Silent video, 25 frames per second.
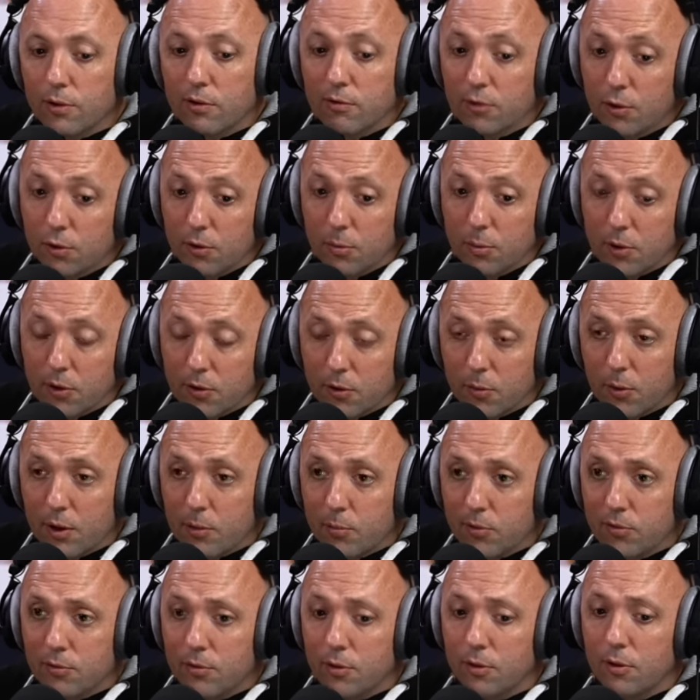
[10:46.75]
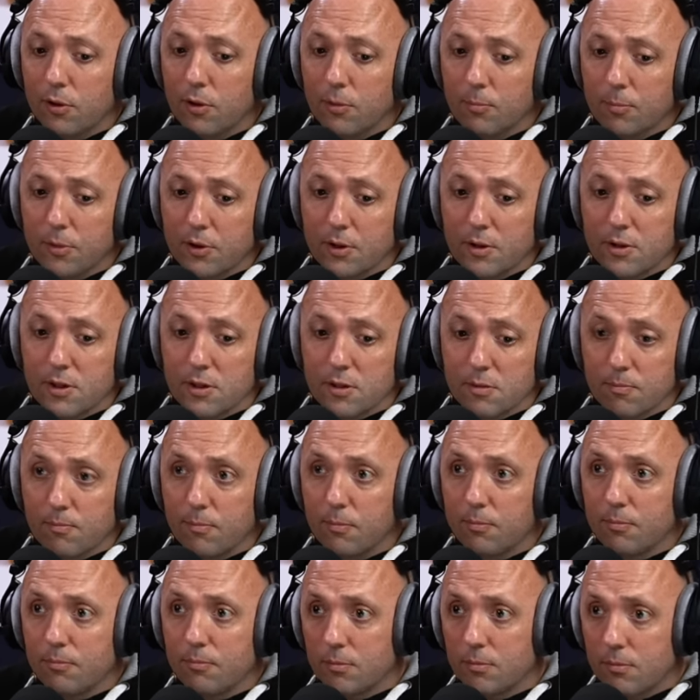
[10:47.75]
They've got to be on the way before long because it's
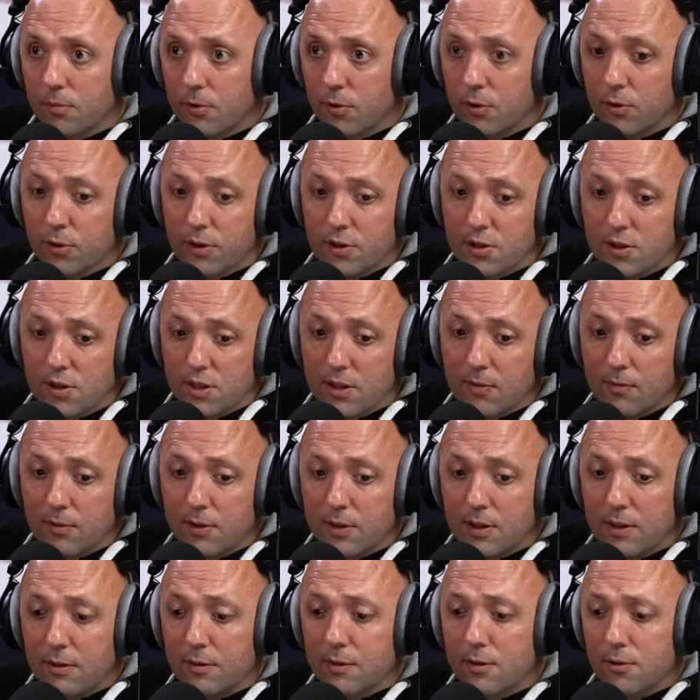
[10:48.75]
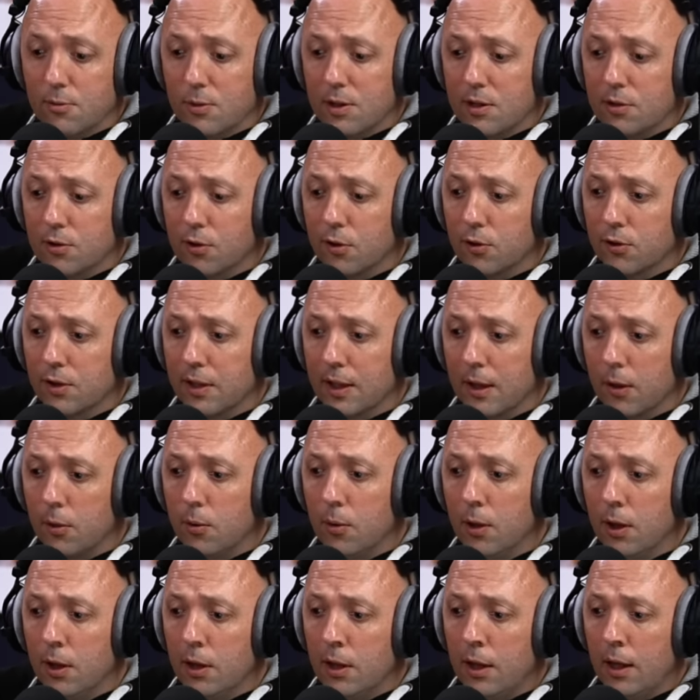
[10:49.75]
August the 17th as we talk now.